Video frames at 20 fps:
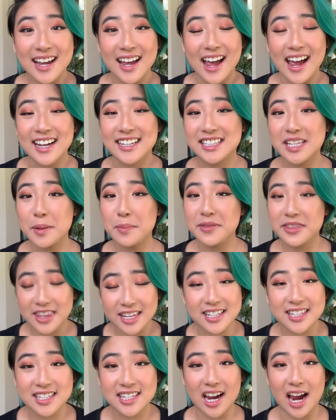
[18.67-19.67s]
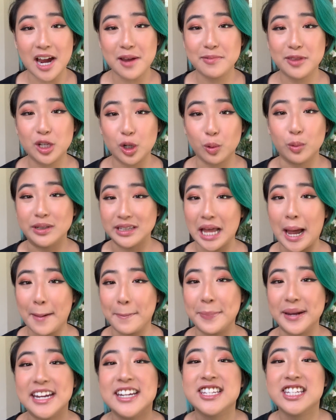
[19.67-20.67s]
Except this time there will
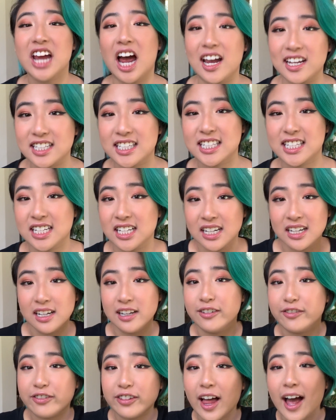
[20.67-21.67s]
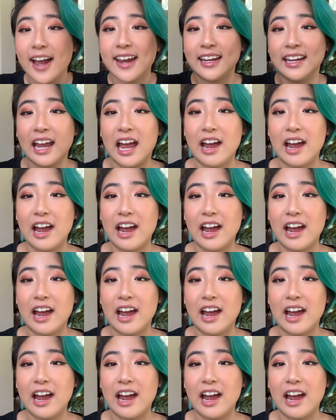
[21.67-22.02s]
not be dust flying